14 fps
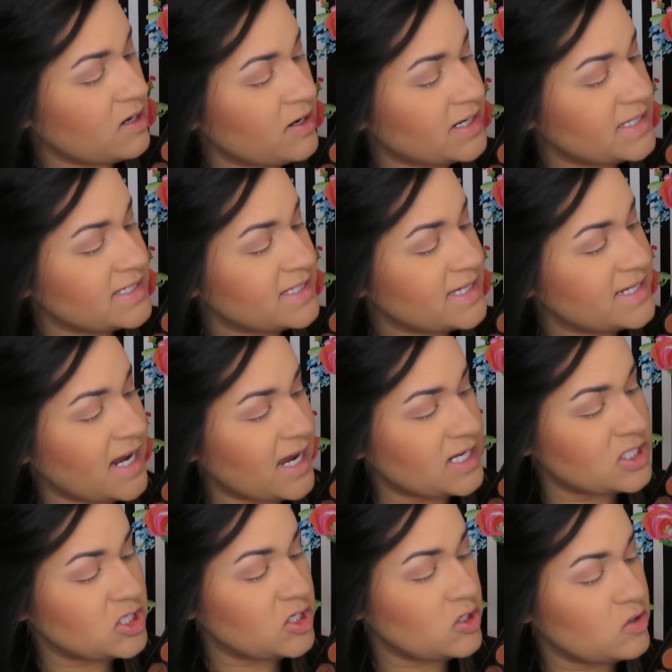honestly
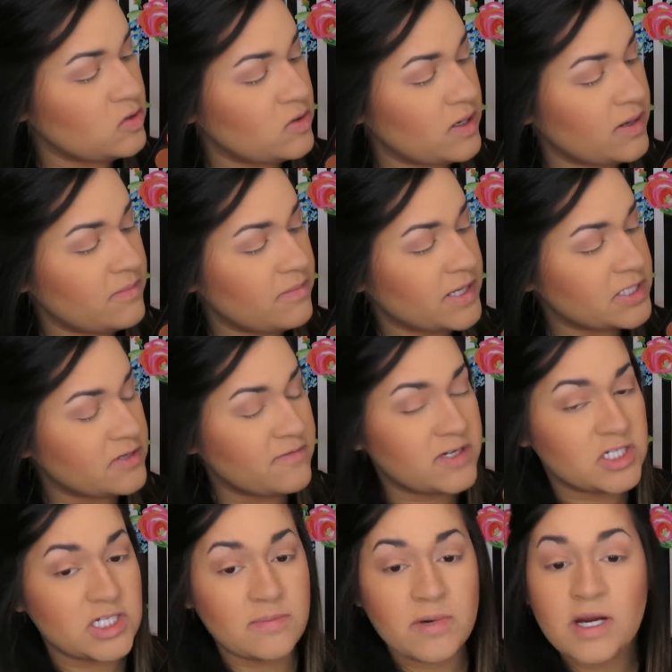not too much of a
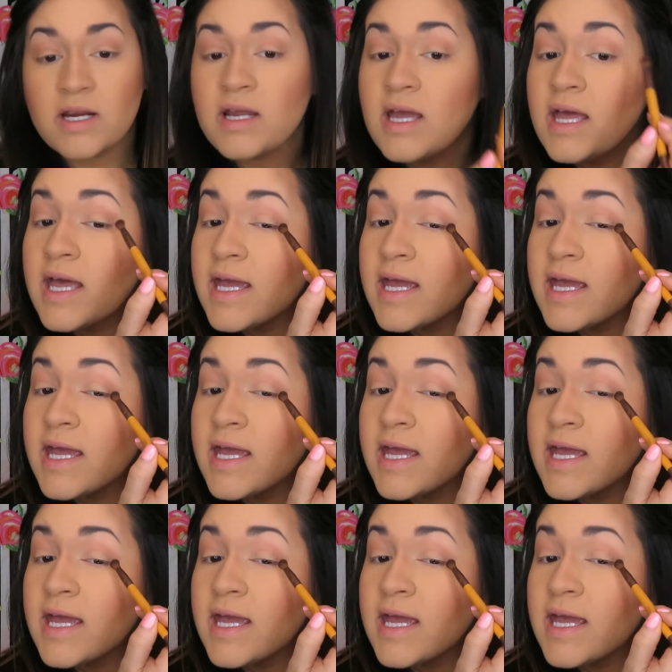shimmer.